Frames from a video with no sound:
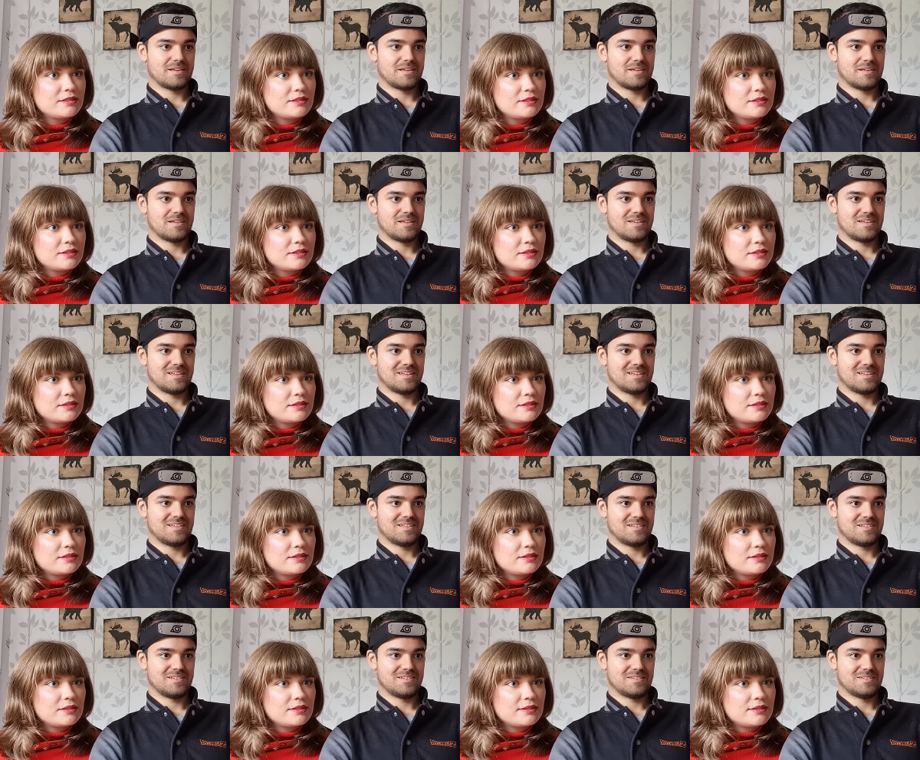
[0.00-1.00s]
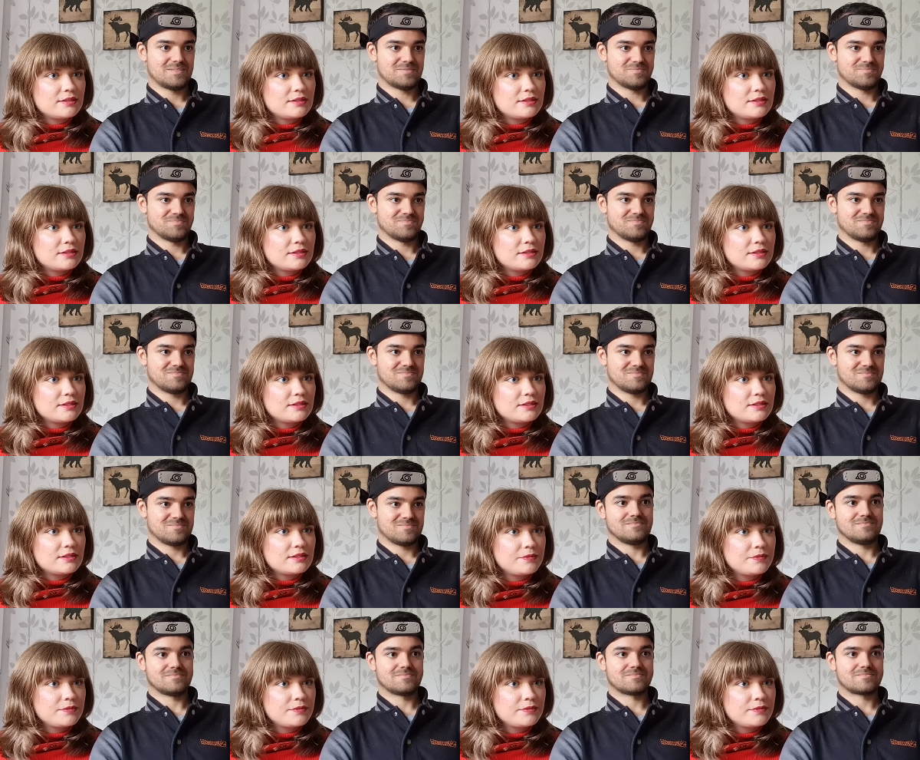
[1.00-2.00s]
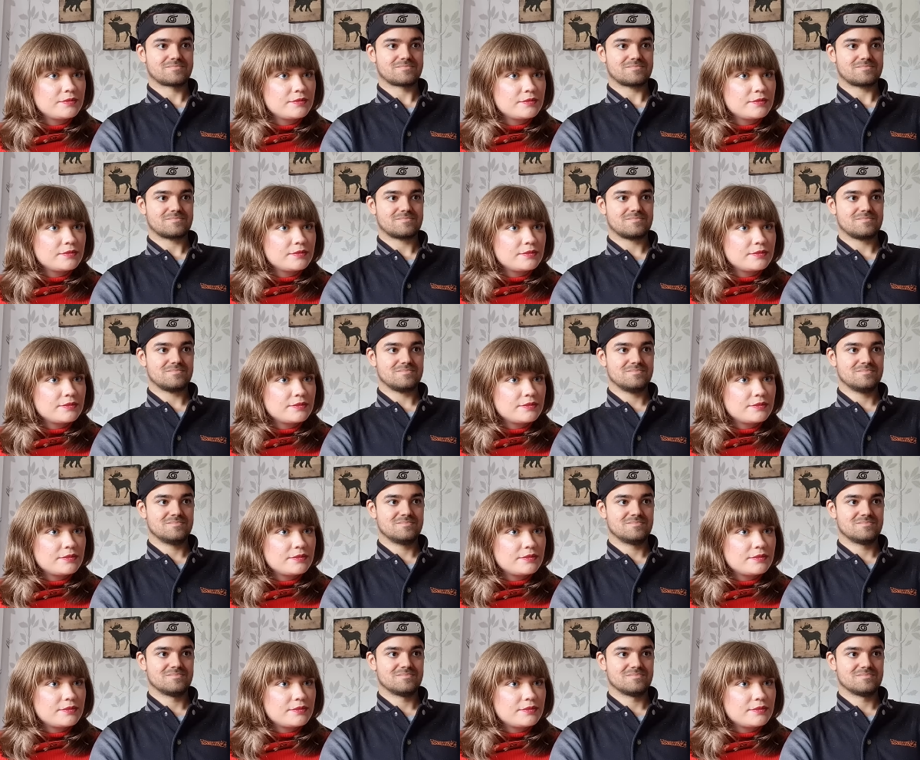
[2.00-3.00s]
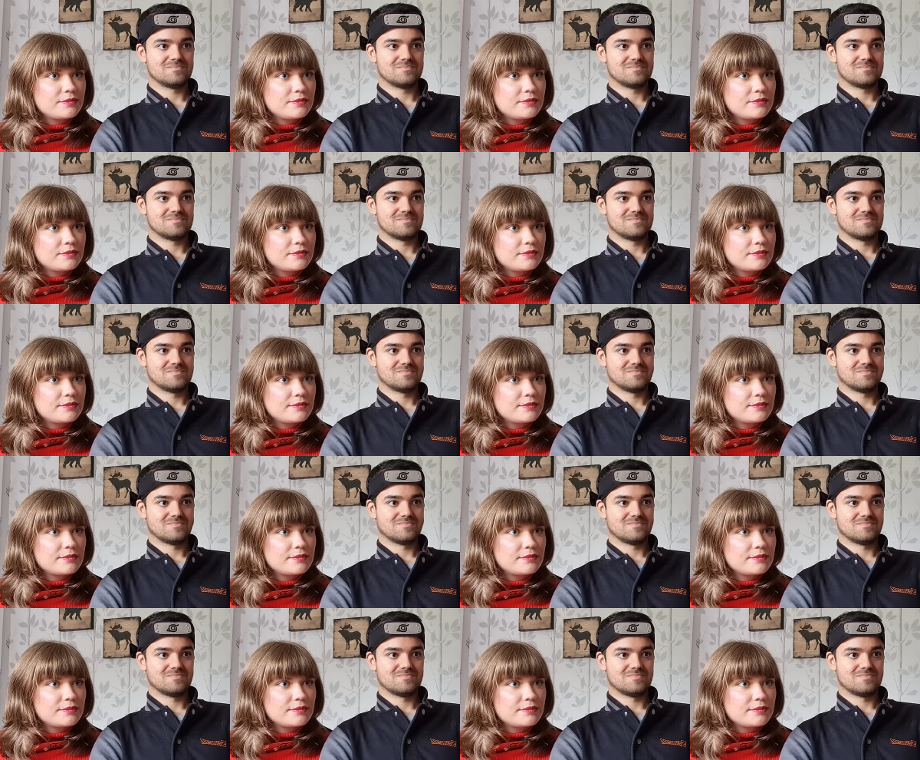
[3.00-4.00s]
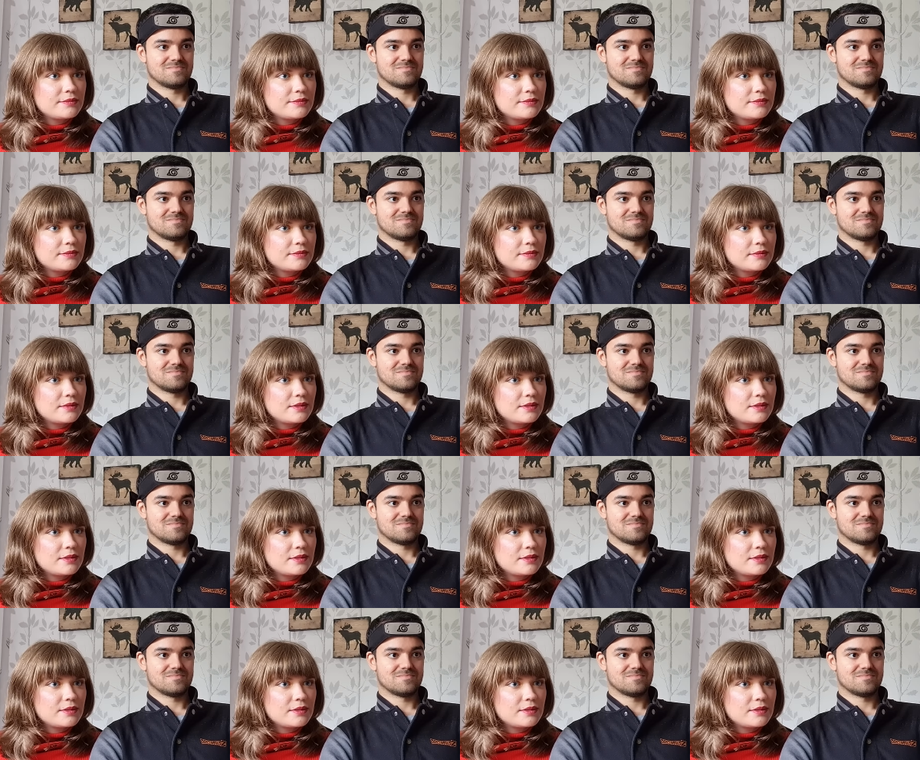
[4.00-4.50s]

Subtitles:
Nothing is said.